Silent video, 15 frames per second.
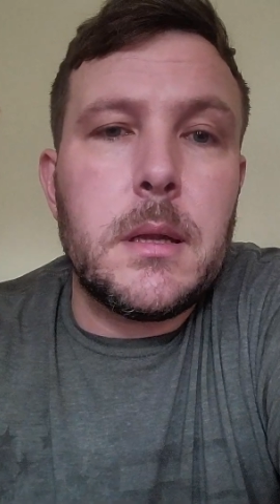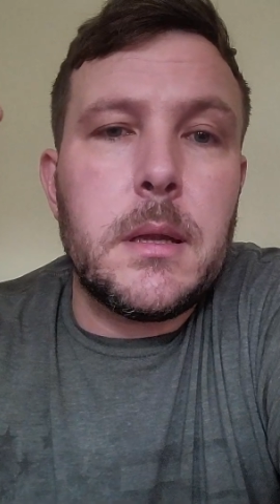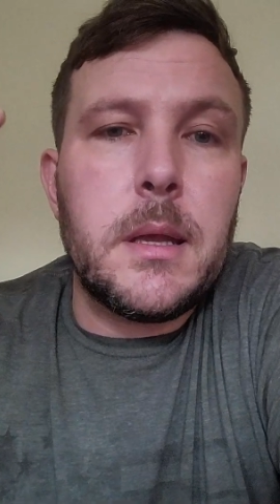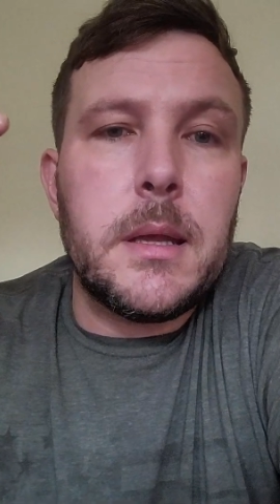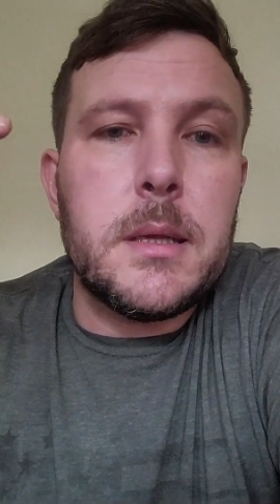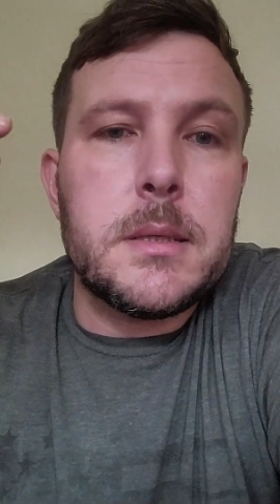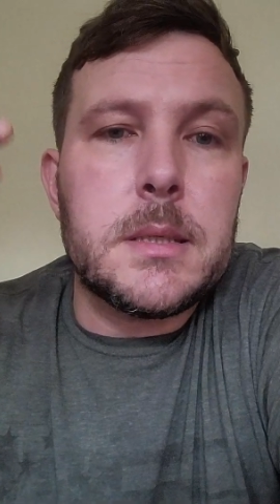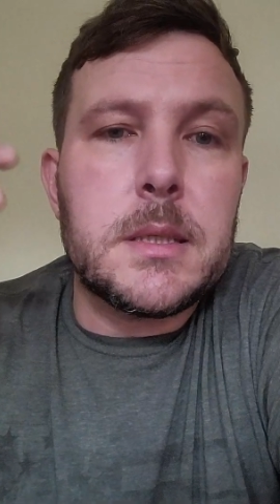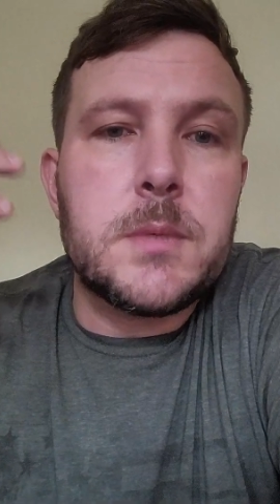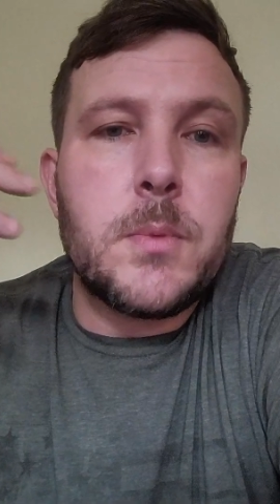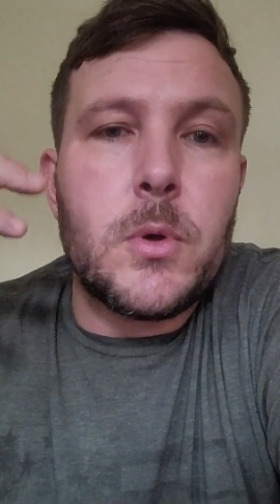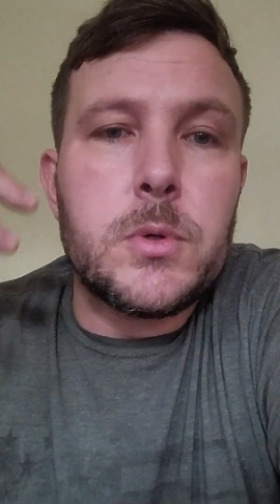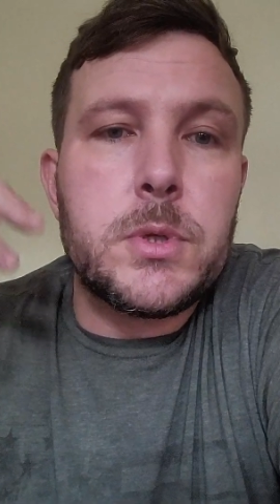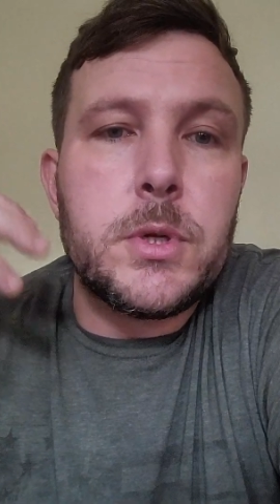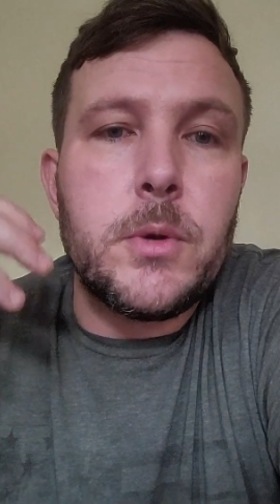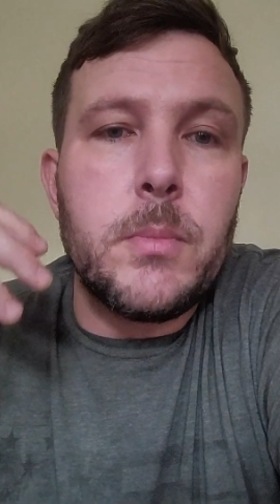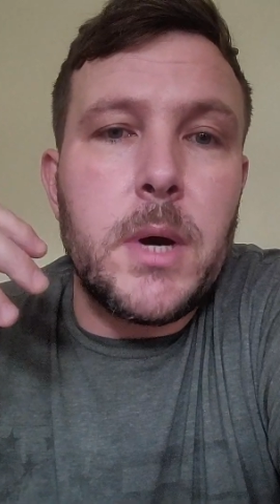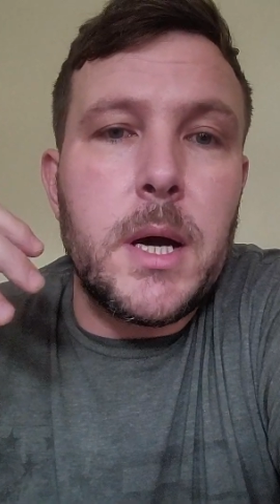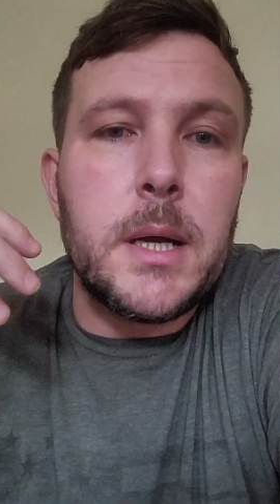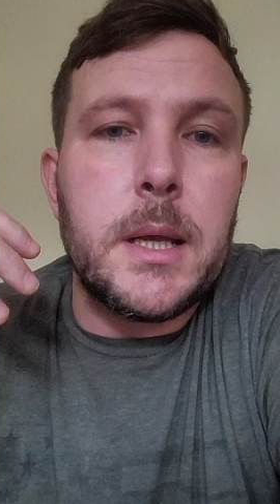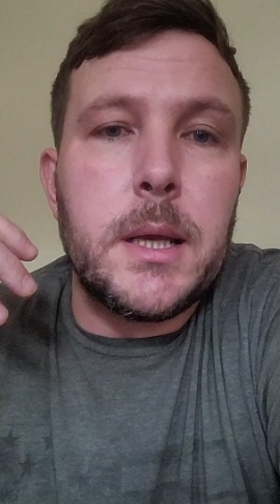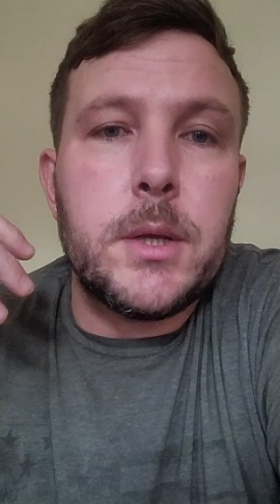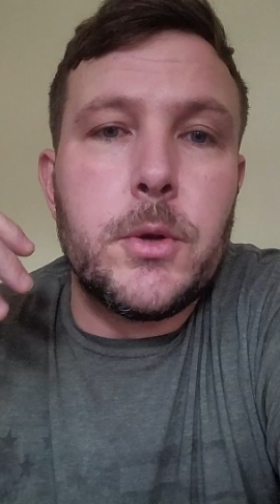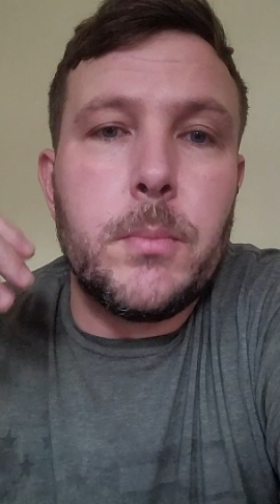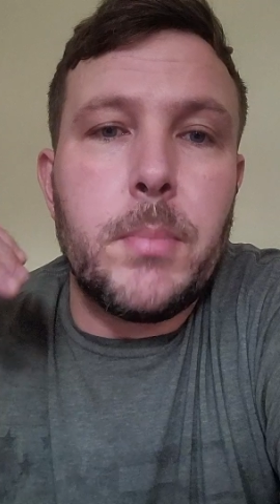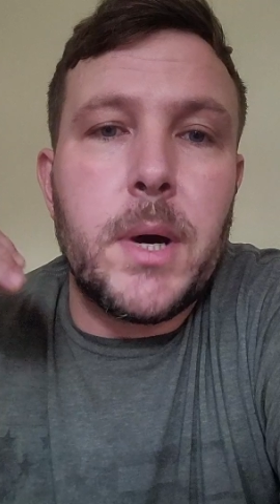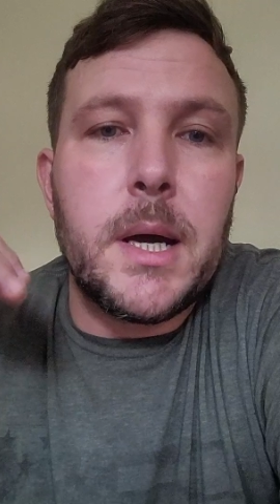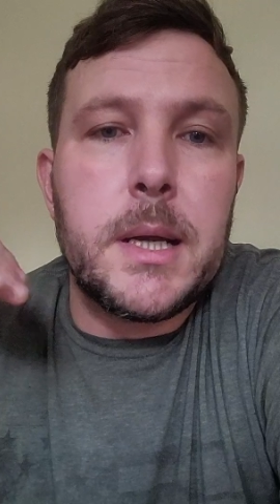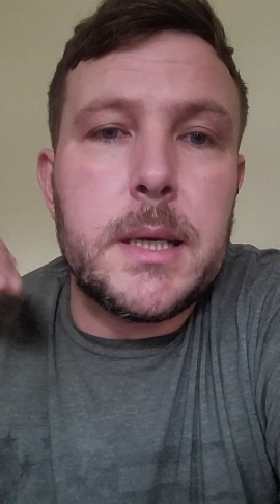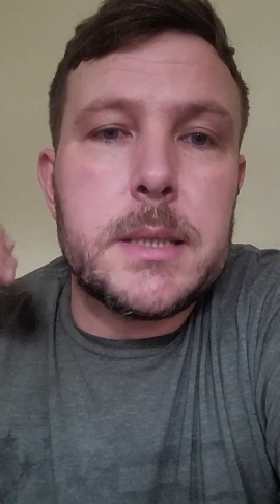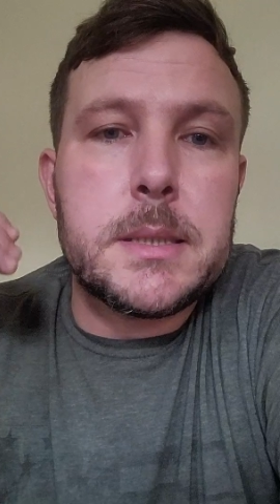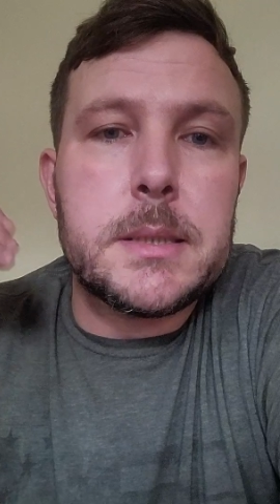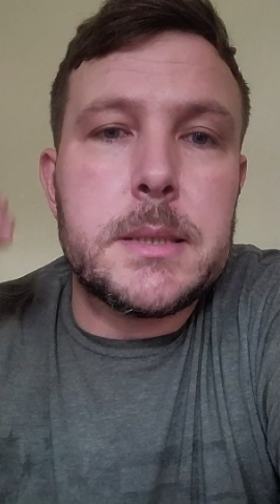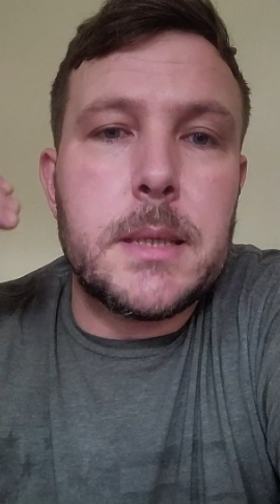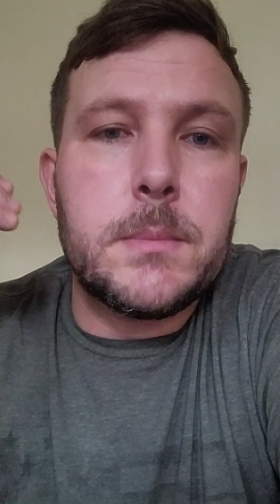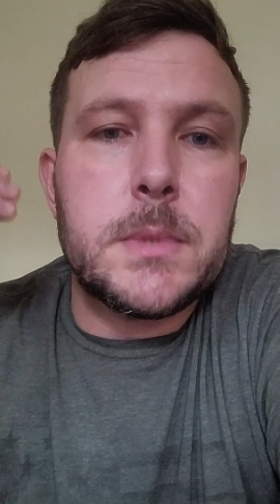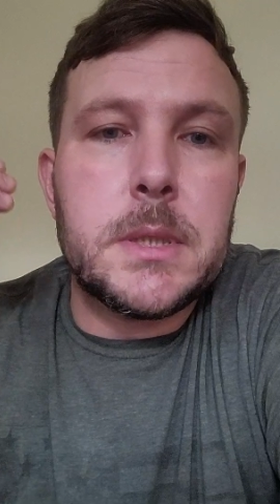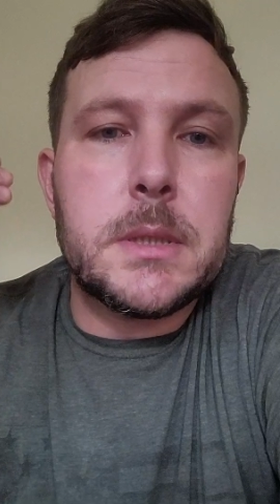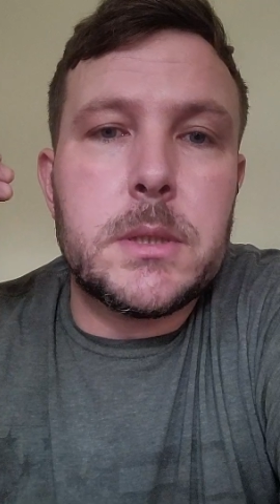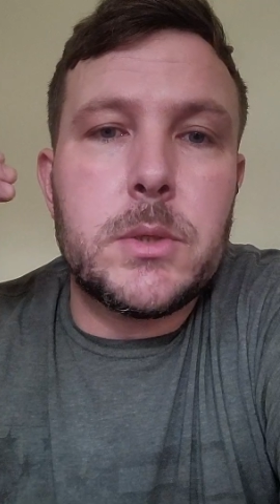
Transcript: is exposed to your body and your body is attempting